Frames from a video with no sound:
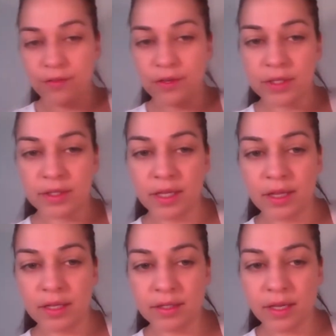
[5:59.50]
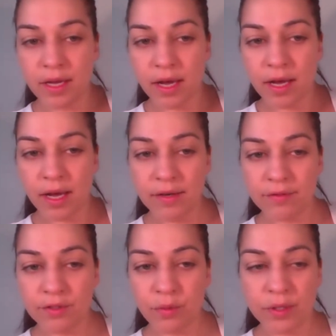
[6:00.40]
can see this, I'm kind
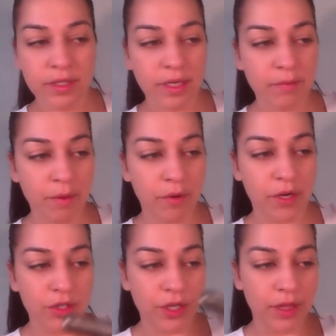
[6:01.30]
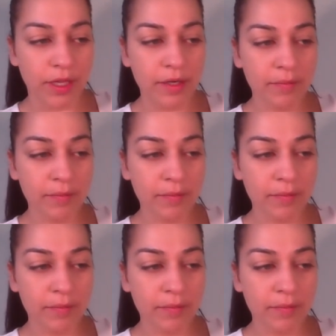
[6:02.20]
of twisting my brush in there,